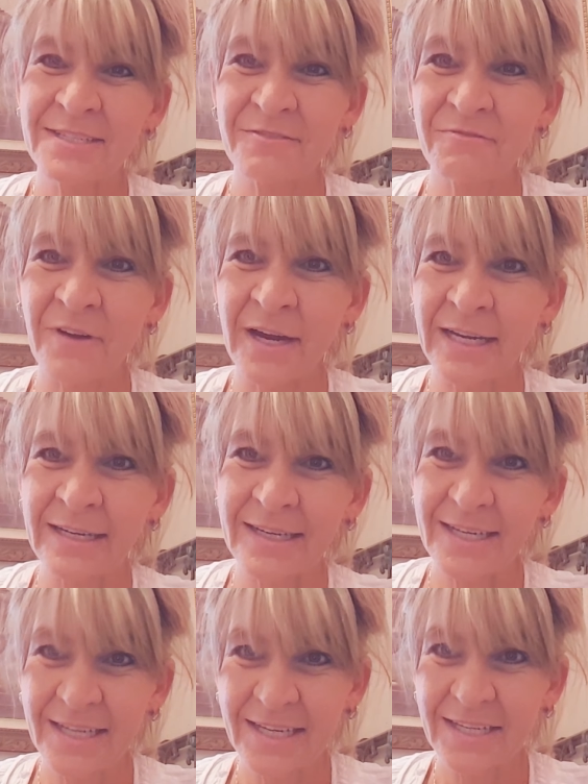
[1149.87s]
to find
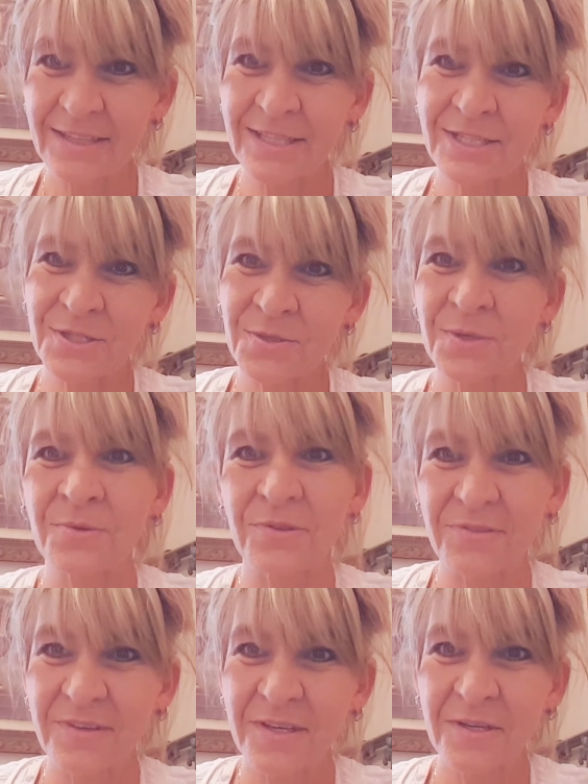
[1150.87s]
the truth